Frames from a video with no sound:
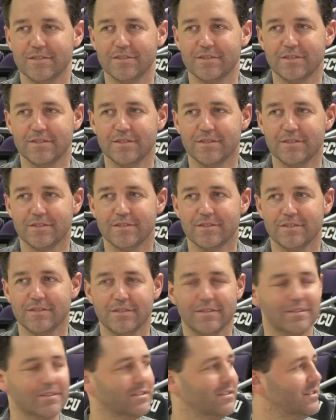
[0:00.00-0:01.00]

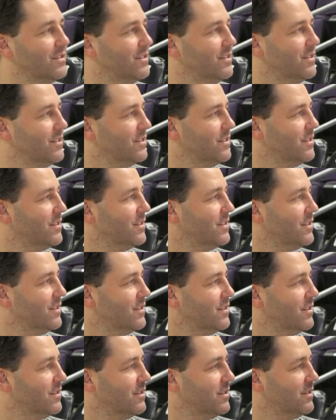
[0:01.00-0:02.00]

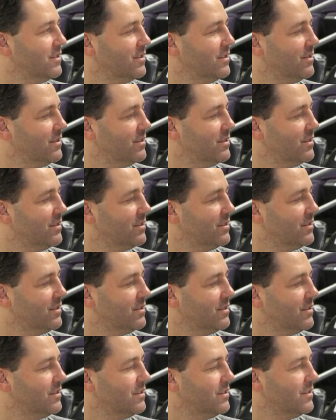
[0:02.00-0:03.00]

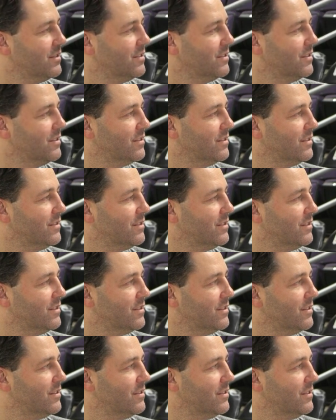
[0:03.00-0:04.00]

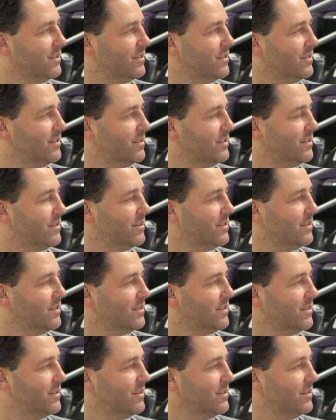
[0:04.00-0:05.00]

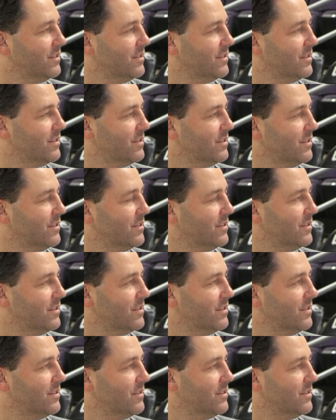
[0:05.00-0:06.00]

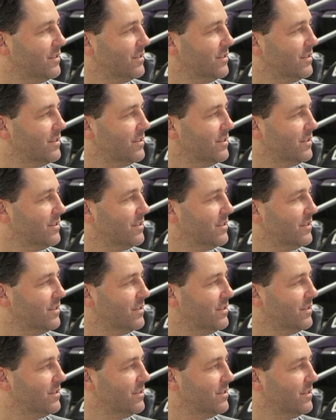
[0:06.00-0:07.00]

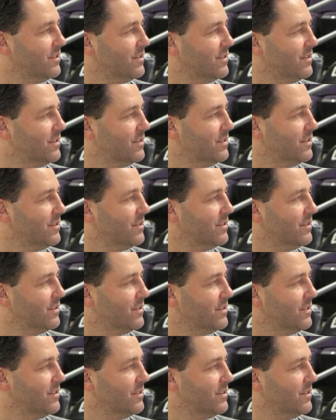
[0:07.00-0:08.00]
(silent)